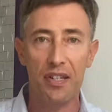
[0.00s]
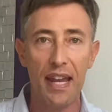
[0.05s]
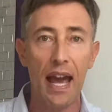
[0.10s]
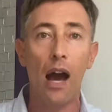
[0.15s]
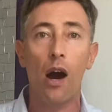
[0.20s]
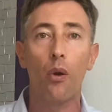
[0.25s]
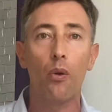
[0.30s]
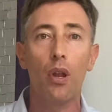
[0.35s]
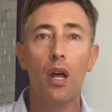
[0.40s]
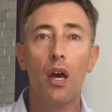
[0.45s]

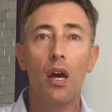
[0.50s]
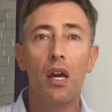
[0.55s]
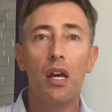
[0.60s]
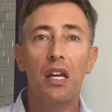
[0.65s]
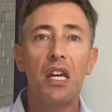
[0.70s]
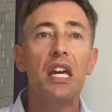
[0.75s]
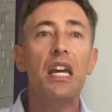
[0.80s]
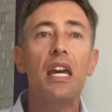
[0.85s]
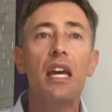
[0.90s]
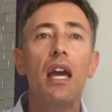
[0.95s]
down.
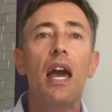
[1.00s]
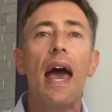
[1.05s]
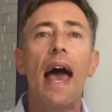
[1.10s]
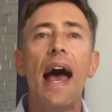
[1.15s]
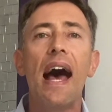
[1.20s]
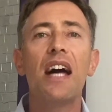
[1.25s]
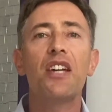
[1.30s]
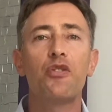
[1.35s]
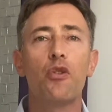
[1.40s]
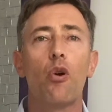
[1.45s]
He
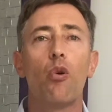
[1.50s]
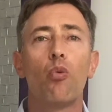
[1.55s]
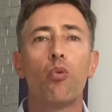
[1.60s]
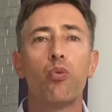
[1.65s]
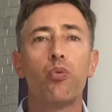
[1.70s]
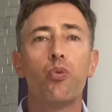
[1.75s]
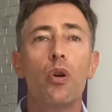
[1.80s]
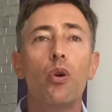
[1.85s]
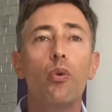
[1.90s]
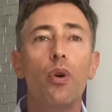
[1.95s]
has
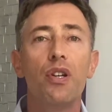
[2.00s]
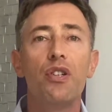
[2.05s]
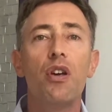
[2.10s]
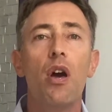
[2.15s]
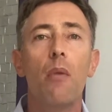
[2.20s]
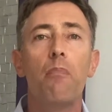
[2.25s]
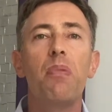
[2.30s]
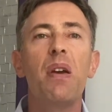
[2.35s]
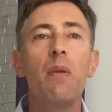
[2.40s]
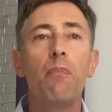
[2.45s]
ruined
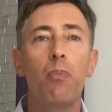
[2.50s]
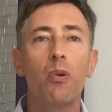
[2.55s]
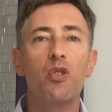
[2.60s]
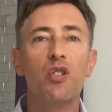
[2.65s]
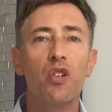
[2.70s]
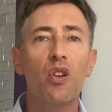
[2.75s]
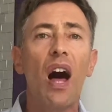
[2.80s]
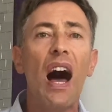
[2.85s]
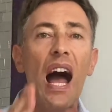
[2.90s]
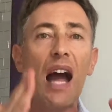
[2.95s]
people's
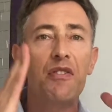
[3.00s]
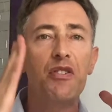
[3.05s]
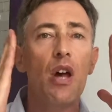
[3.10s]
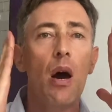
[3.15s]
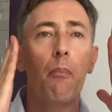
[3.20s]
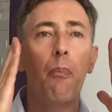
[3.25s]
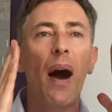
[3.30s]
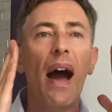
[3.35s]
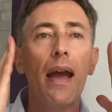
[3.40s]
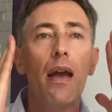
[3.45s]
lives
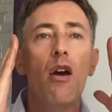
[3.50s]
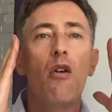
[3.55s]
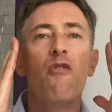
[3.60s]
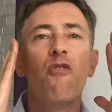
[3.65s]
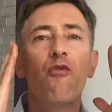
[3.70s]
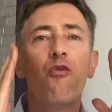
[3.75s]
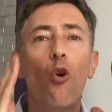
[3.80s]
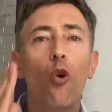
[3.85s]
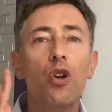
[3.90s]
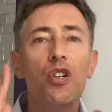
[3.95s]
by
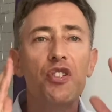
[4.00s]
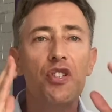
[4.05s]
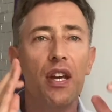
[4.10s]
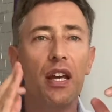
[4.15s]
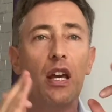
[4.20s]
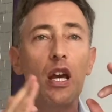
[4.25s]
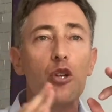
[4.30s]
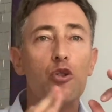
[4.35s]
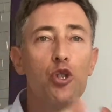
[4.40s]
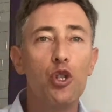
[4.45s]

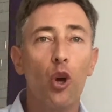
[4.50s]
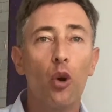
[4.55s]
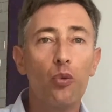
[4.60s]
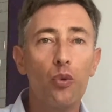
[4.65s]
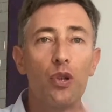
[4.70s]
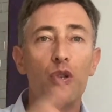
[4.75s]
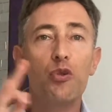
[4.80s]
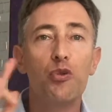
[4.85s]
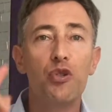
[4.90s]
forcing children to